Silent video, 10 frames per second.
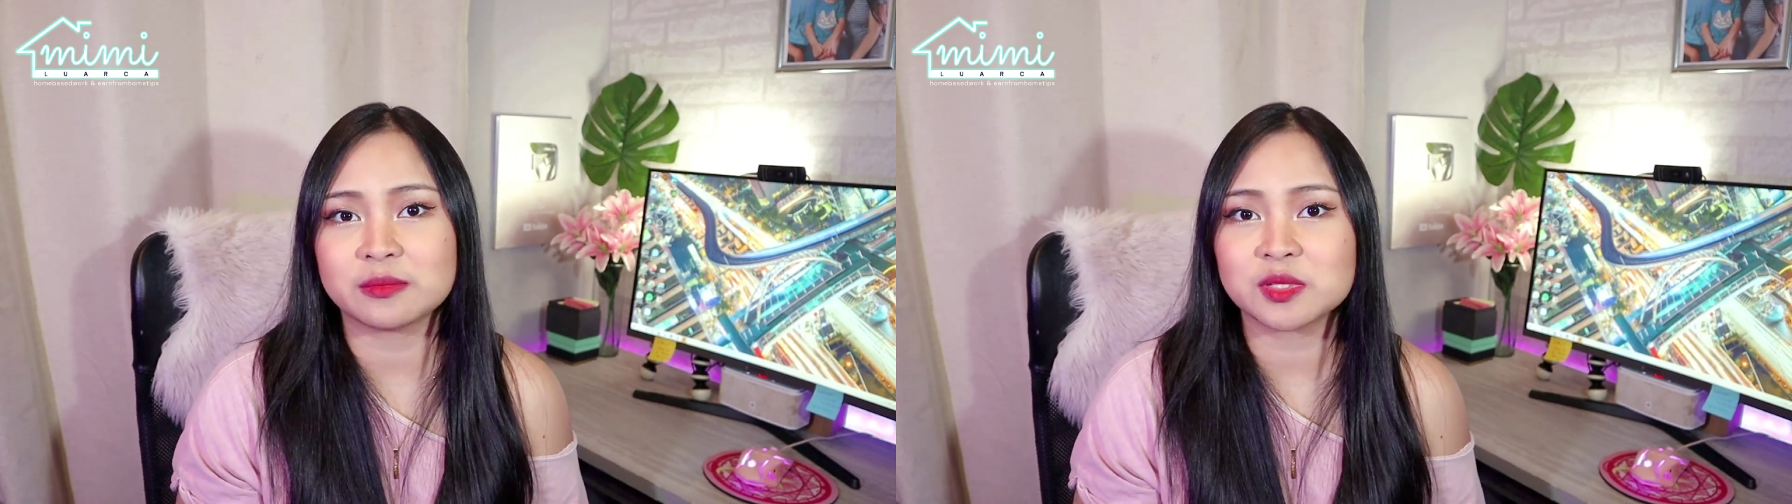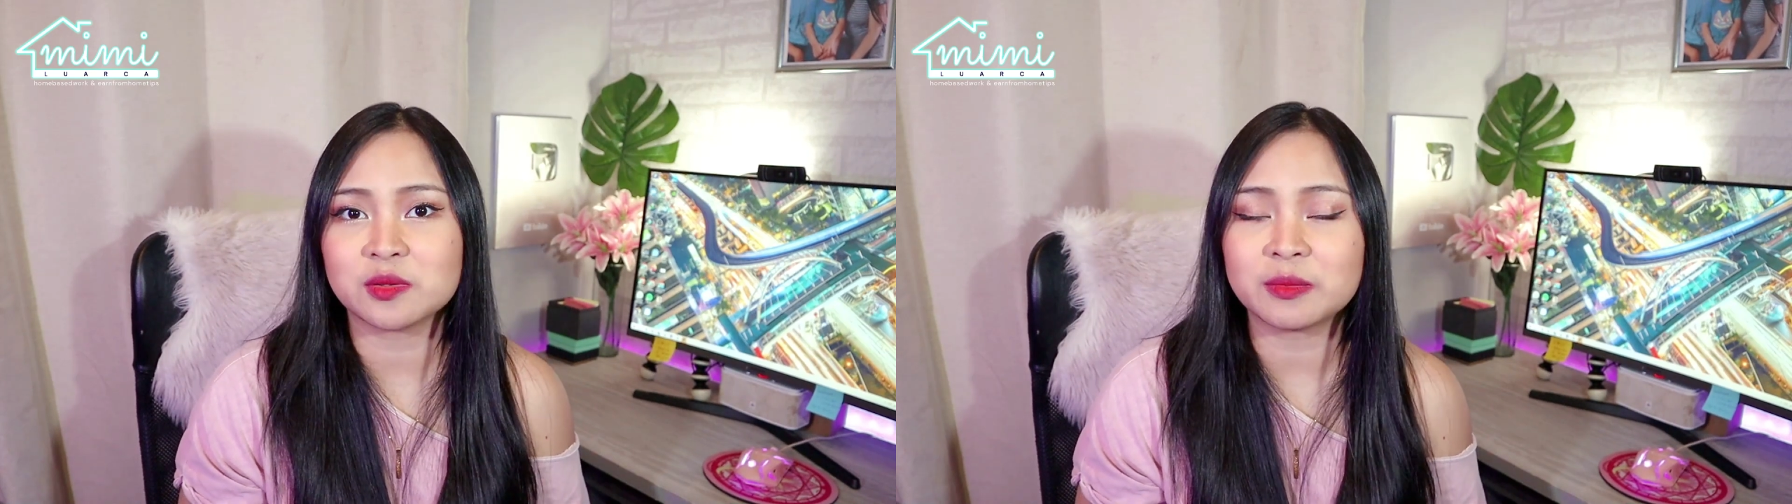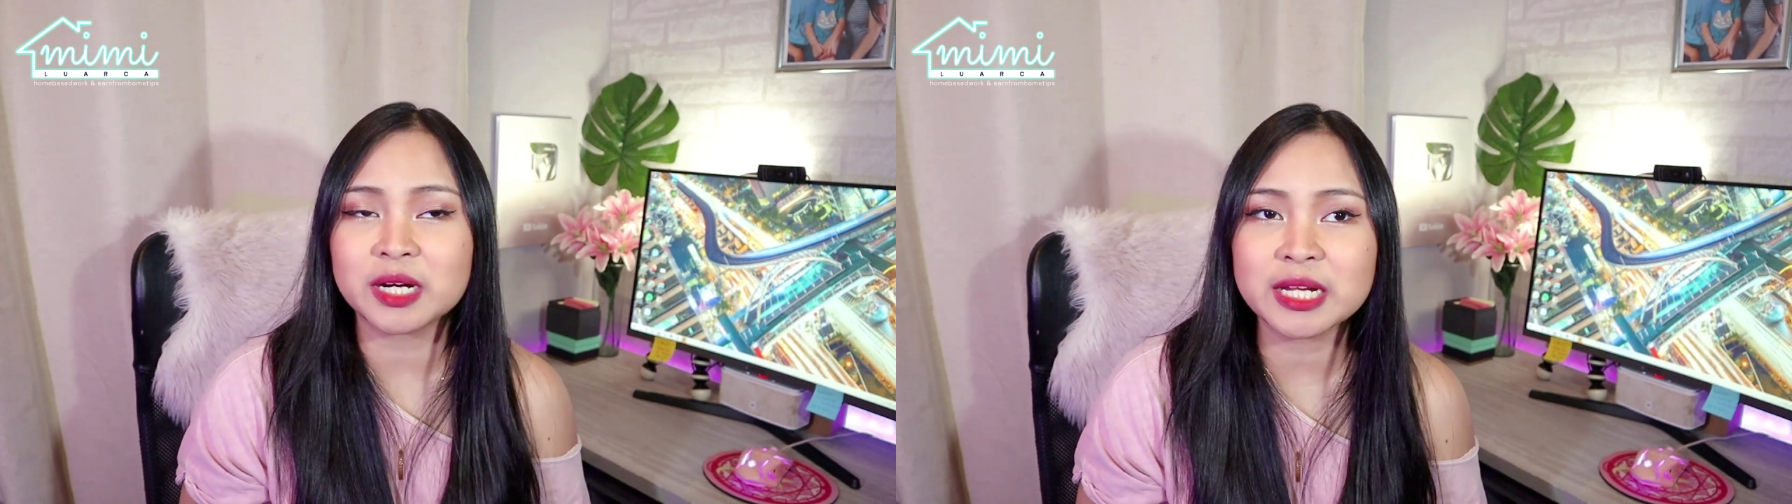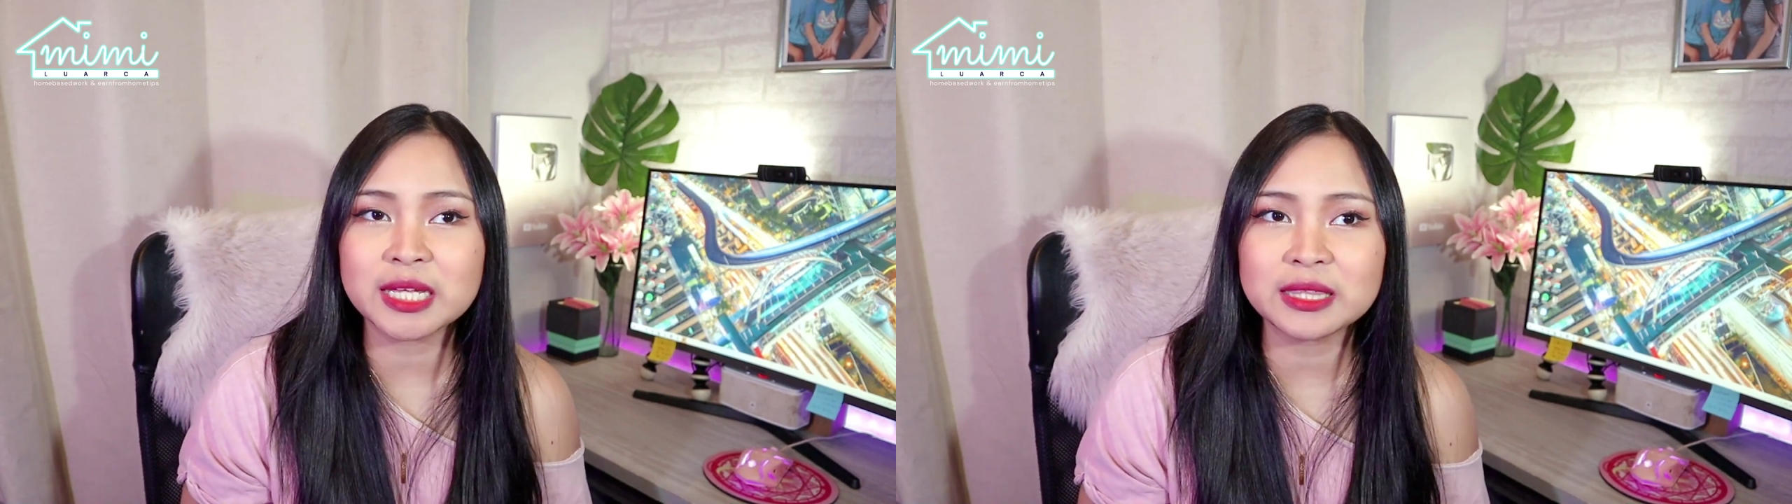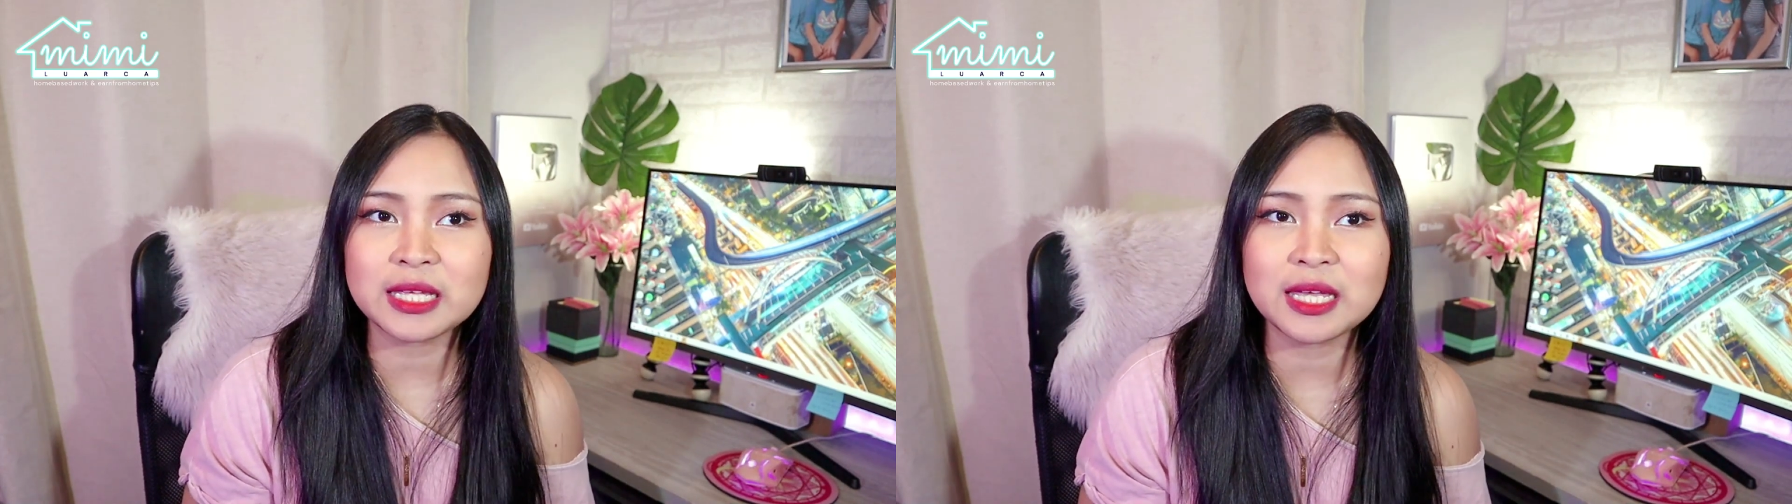comes to
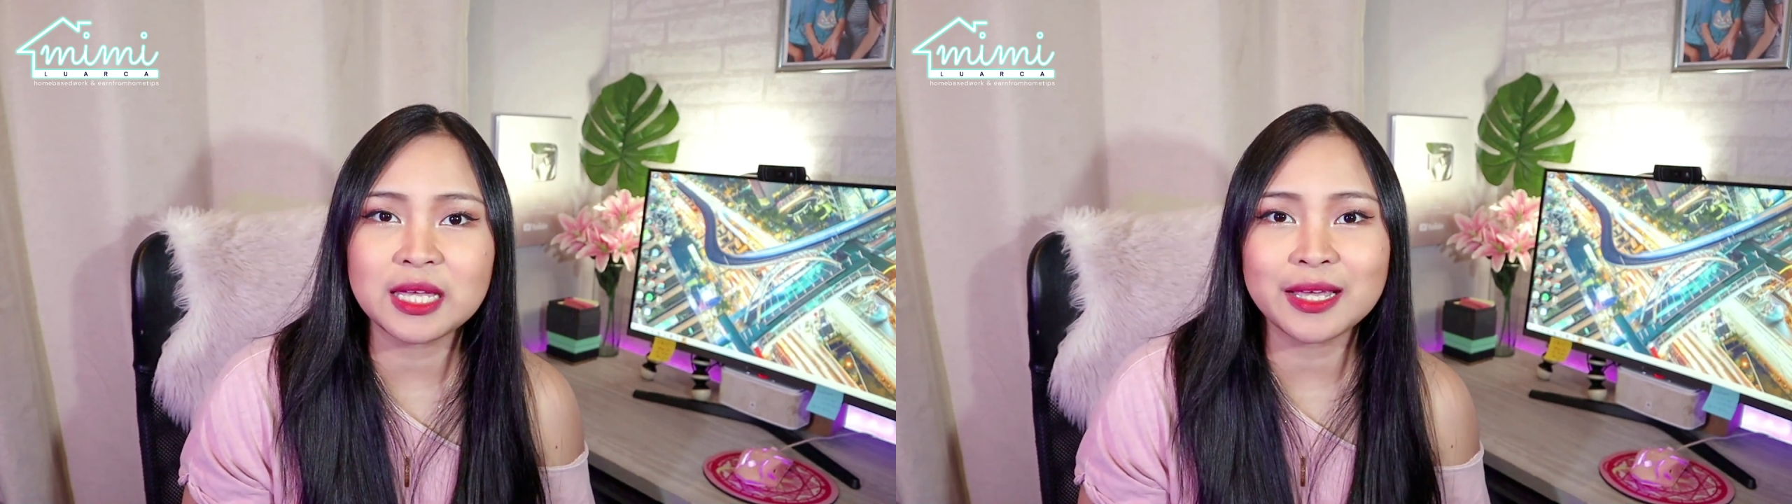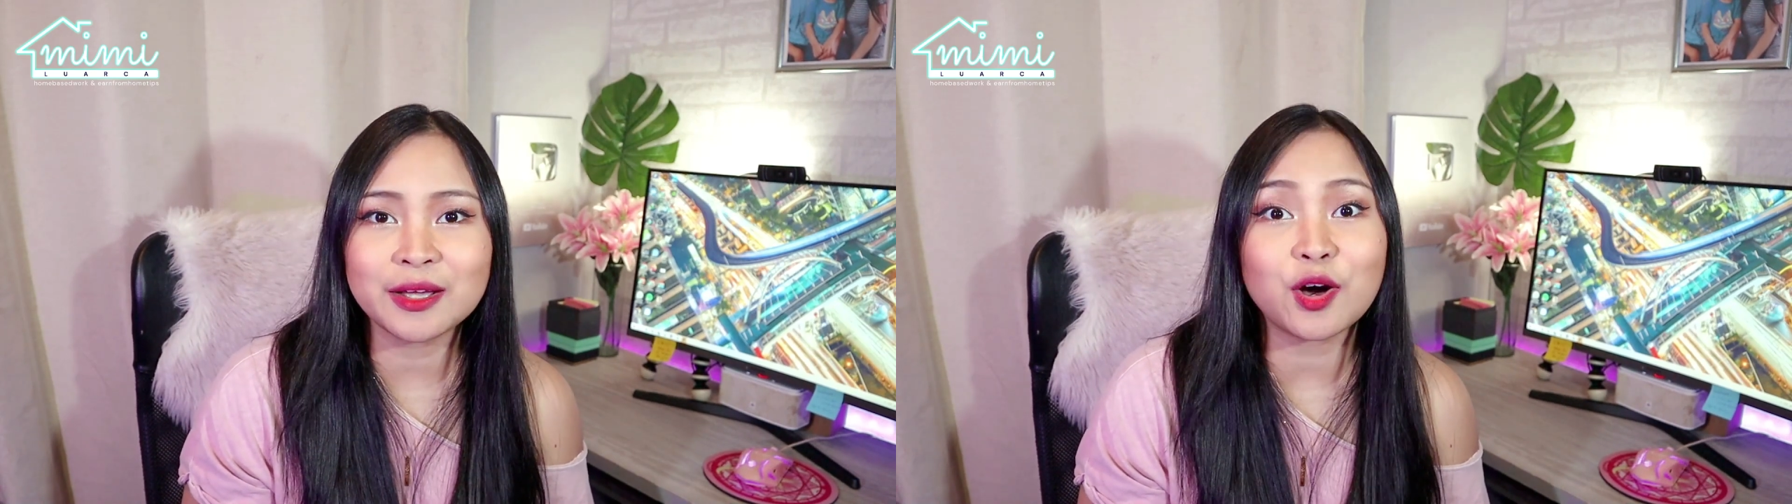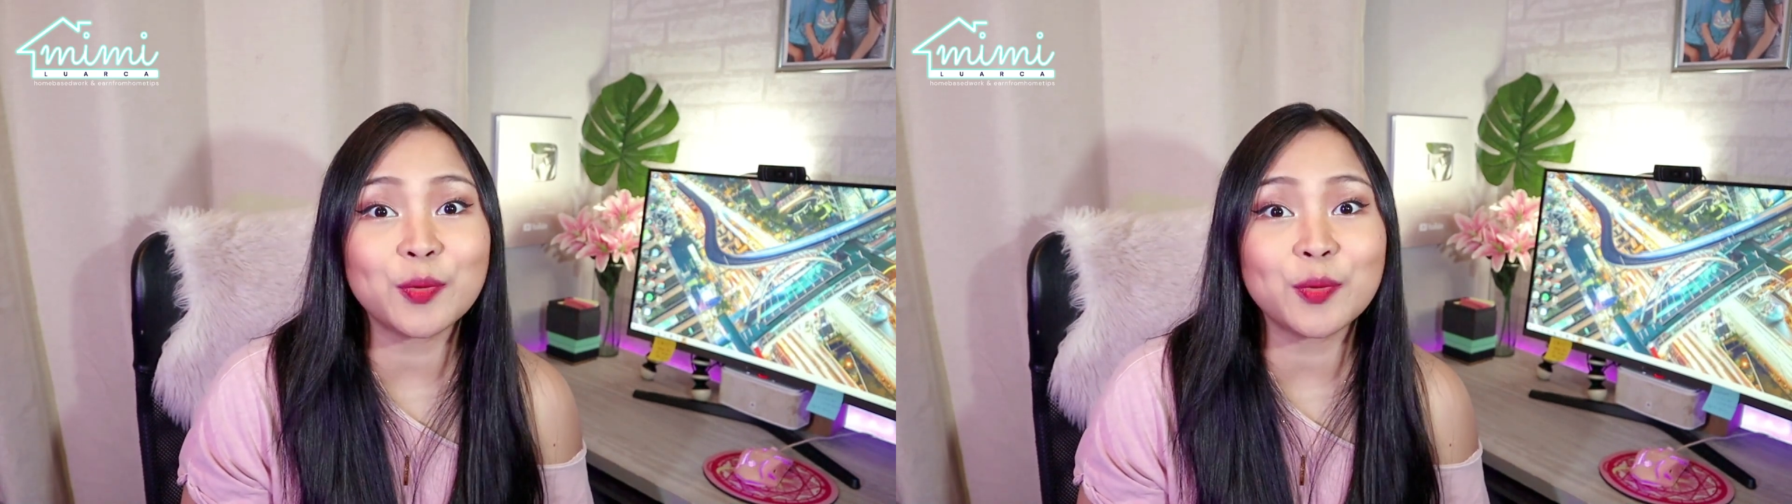marketing,